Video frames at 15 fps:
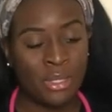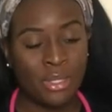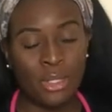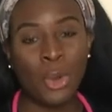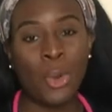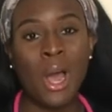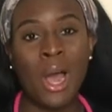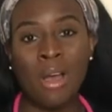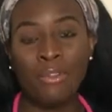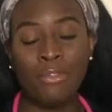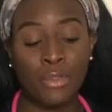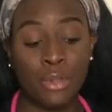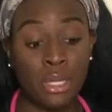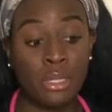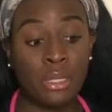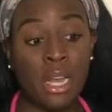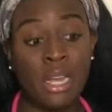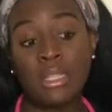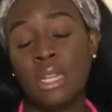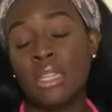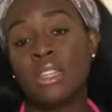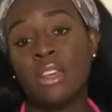So for this class,
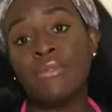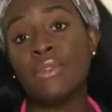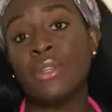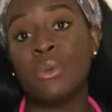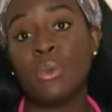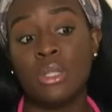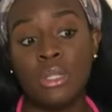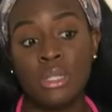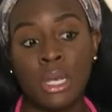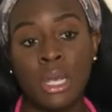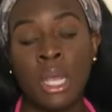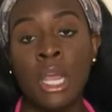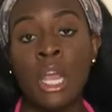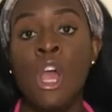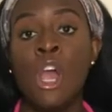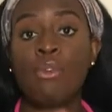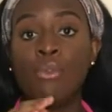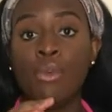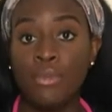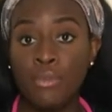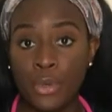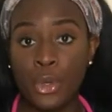I definitely would say
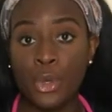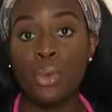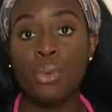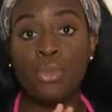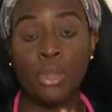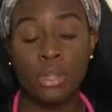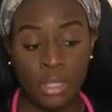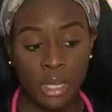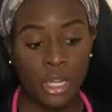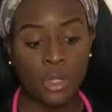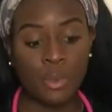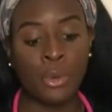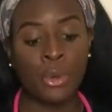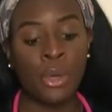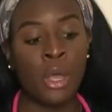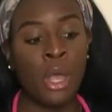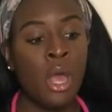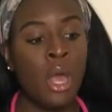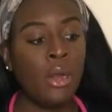review the textbook.